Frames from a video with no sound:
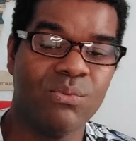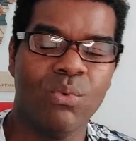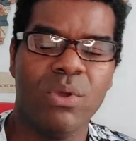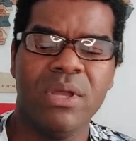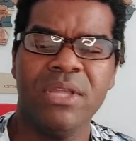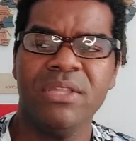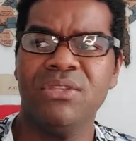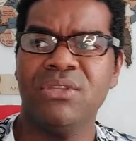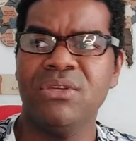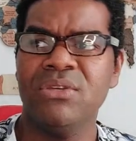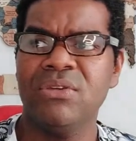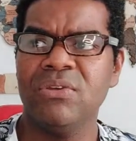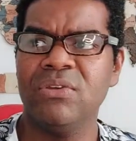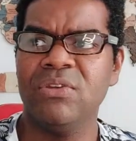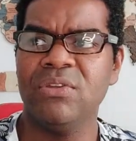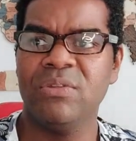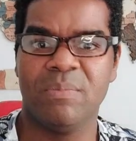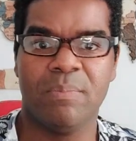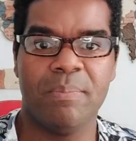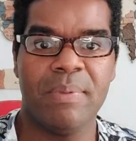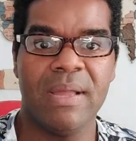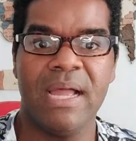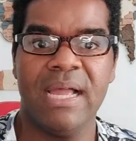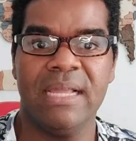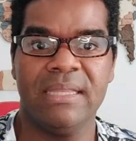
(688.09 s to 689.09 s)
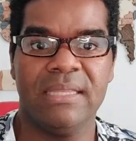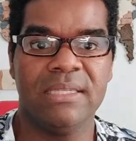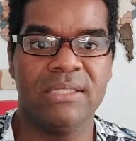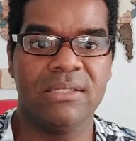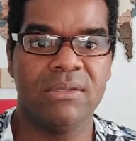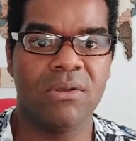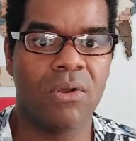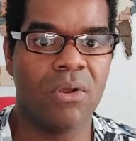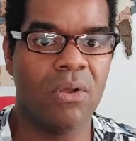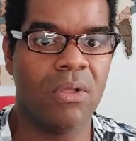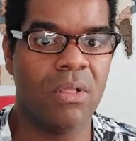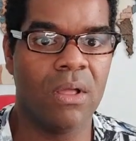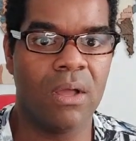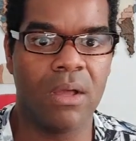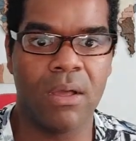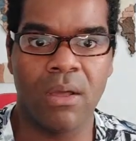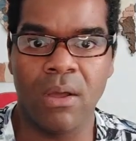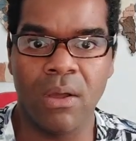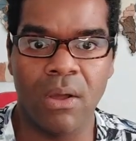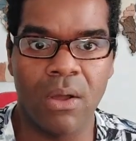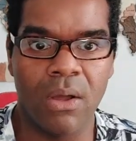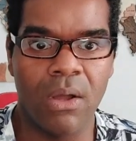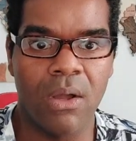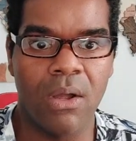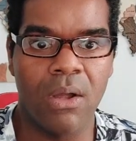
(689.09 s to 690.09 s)
One dude bought this girl a
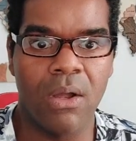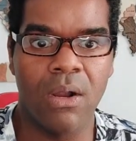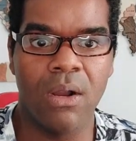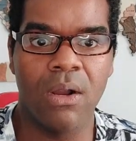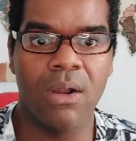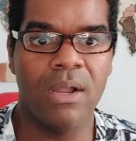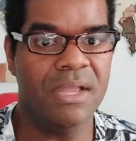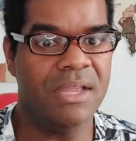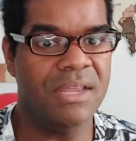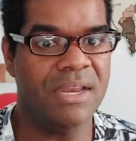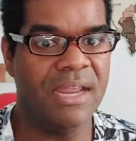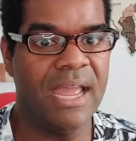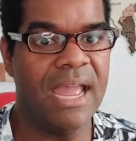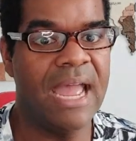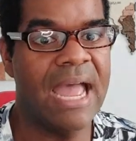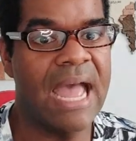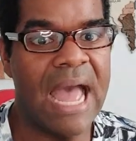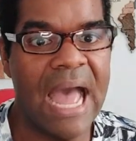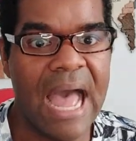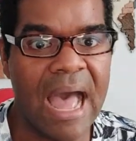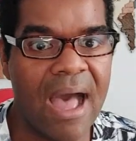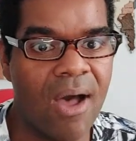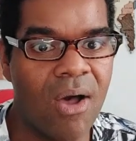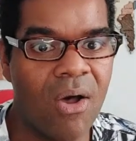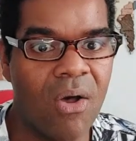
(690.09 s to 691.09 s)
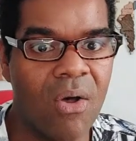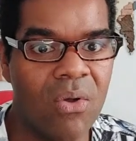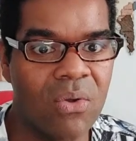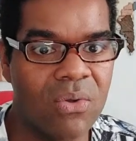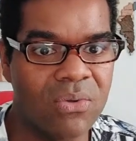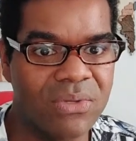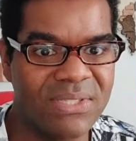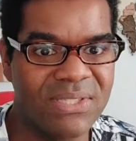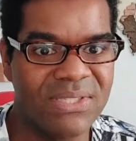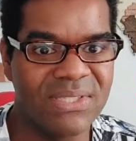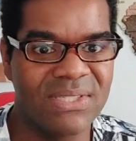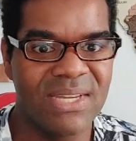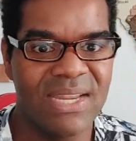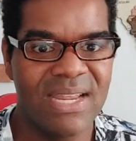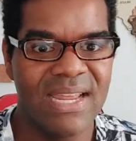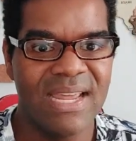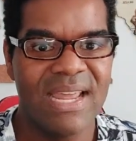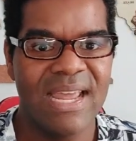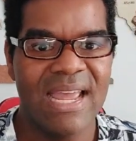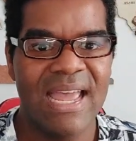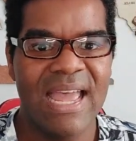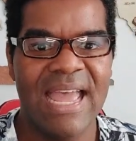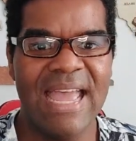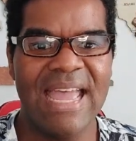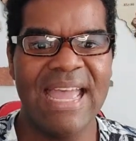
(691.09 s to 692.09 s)
car and a house
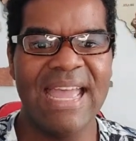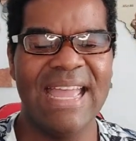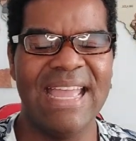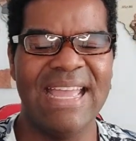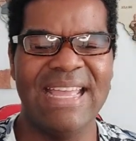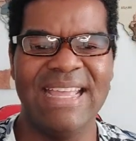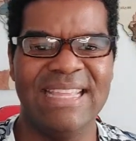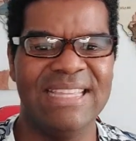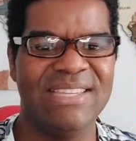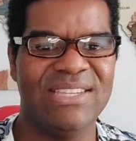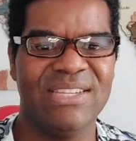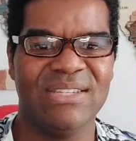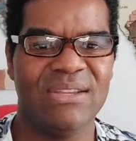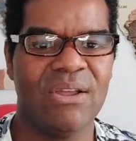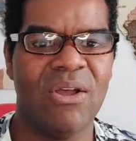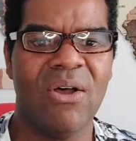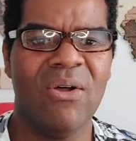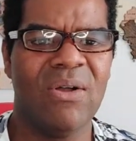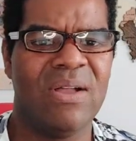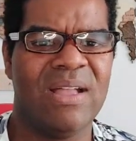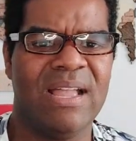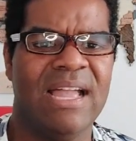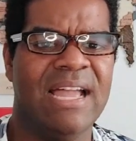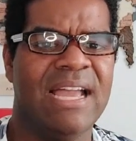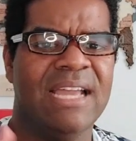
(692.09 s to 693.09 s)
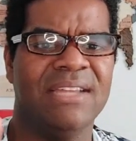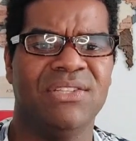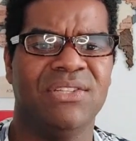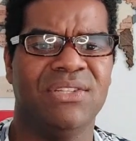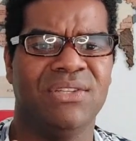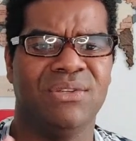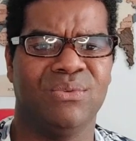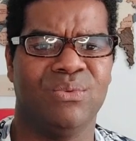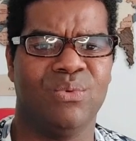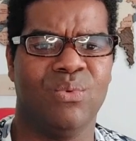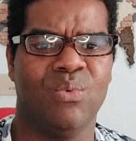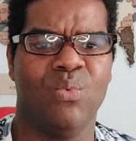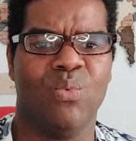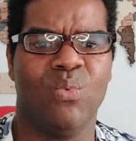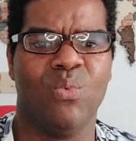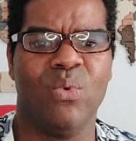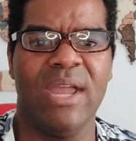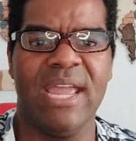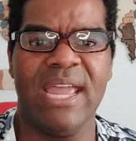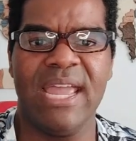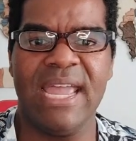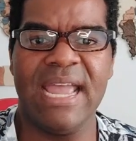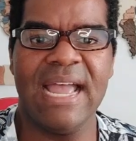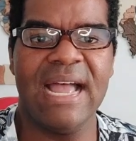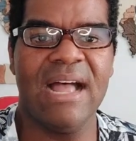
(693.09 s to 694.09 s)
and just all kinds of
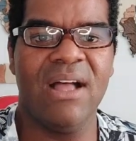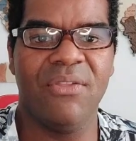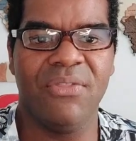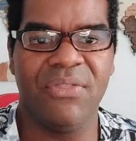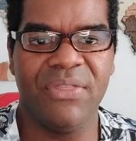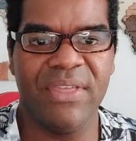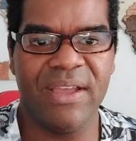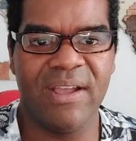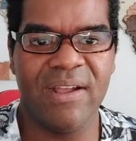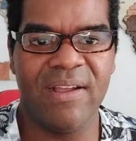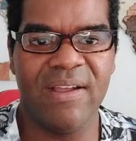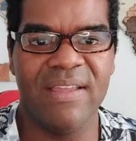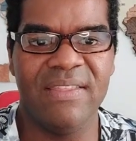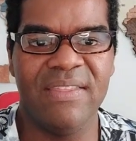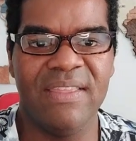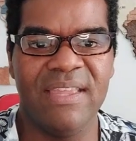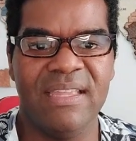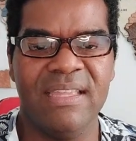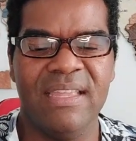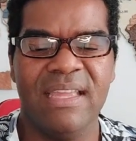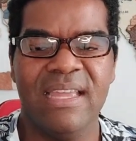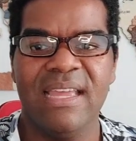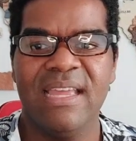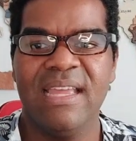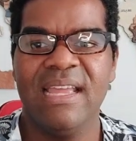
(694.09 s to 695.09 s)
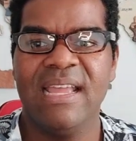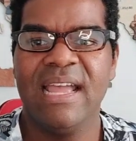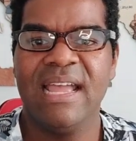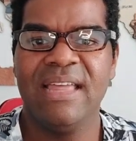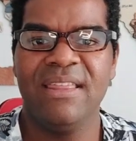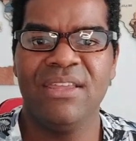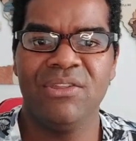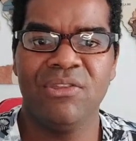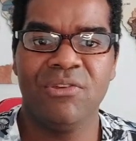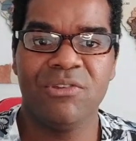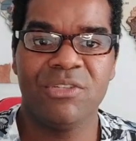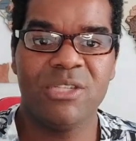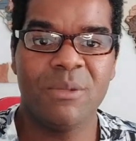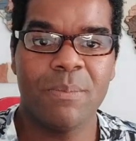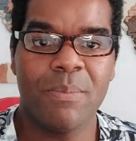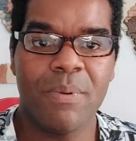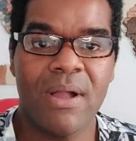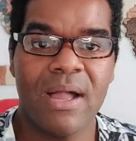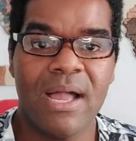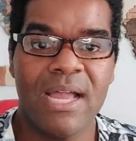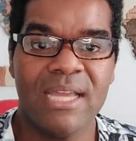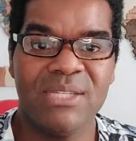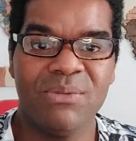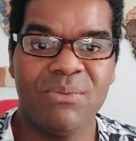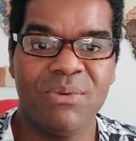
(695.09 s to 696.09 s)
way out there. And then they're
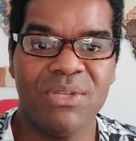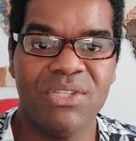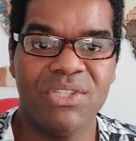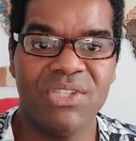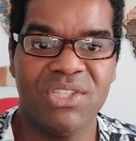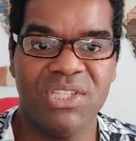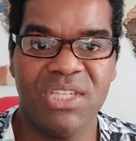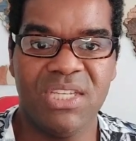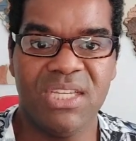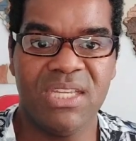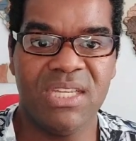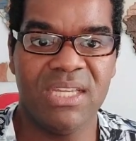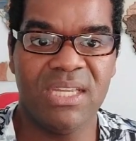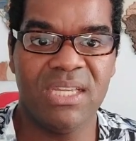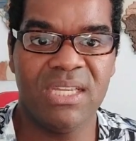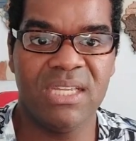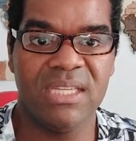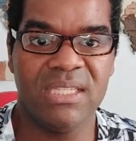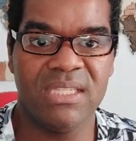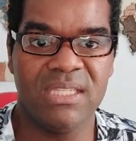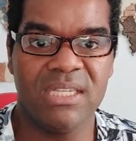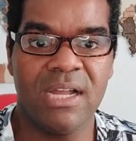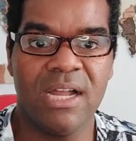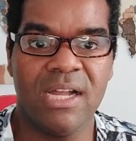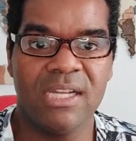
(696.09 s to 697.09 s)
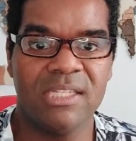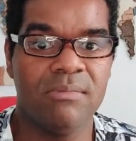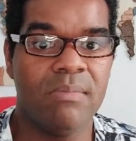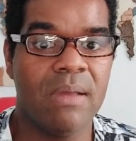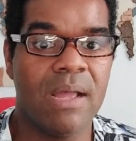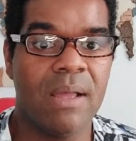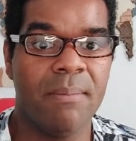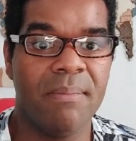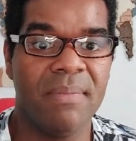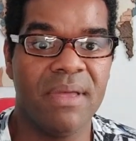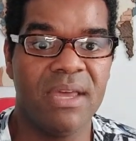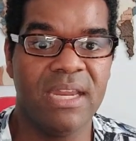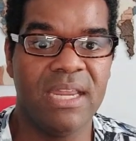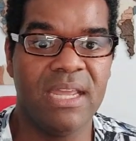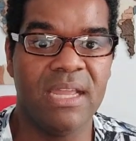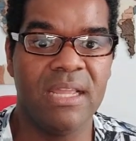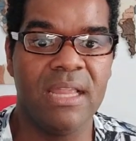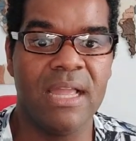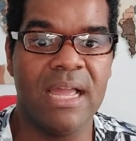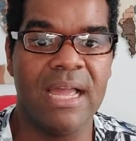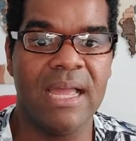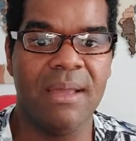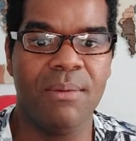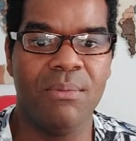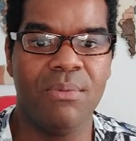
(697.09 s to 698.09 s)
surprised when she talks about money a
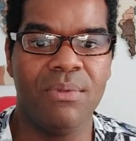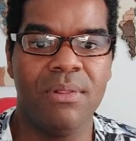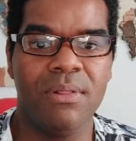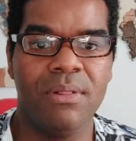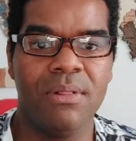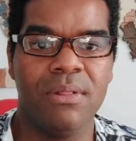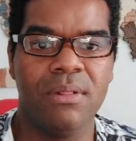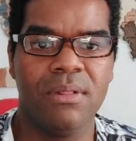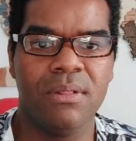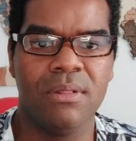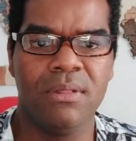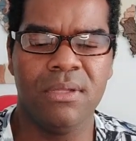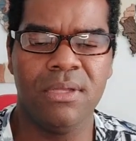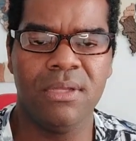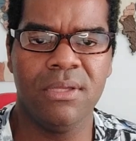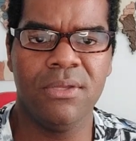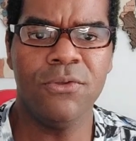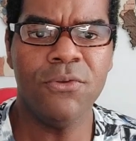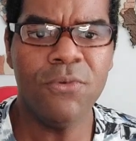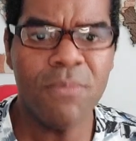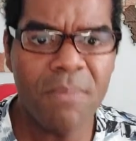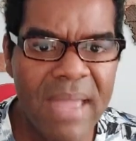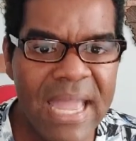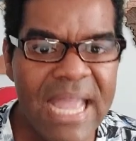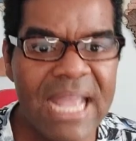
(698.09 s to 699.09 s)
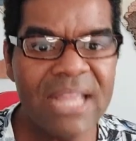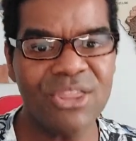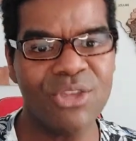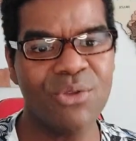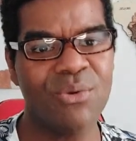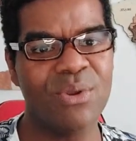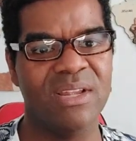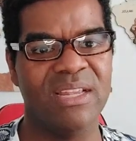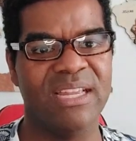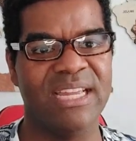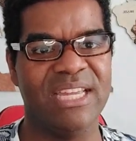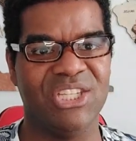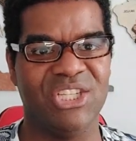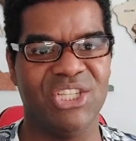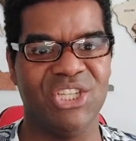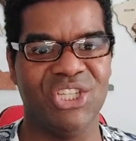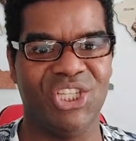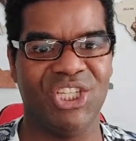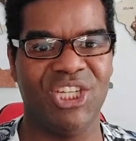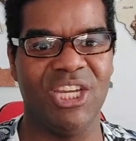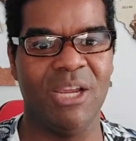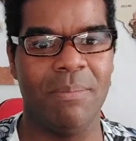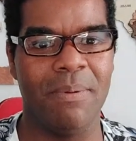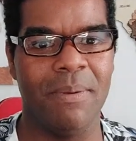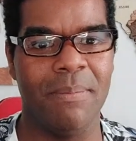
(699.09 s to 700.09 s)
lot. Well, you made the
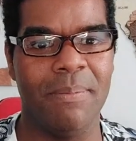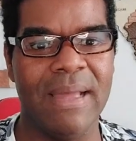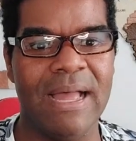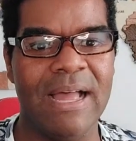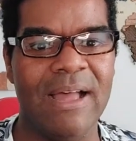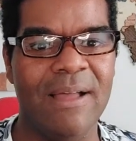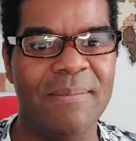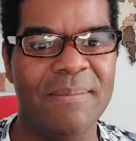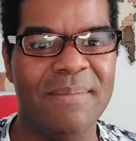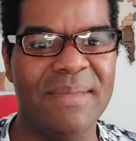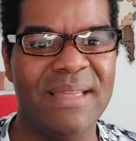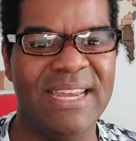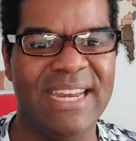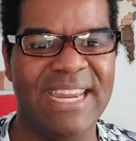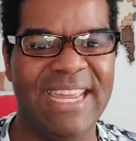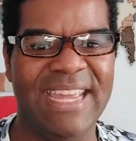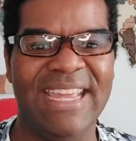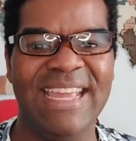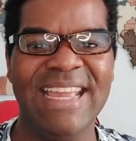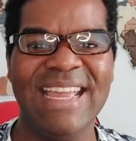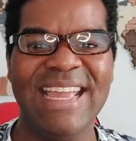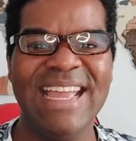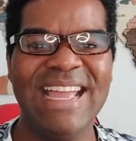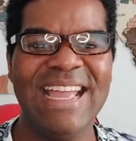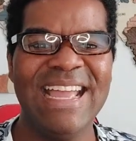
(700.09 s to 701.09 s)
relationship about money.